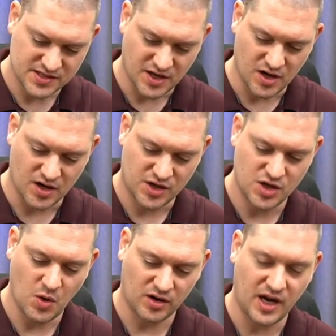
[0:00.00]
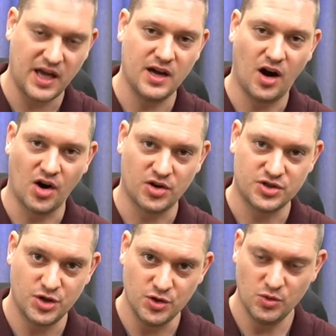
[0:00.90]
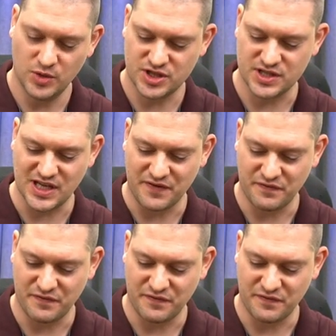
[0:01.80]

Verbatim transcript: is their QRA R2, which is a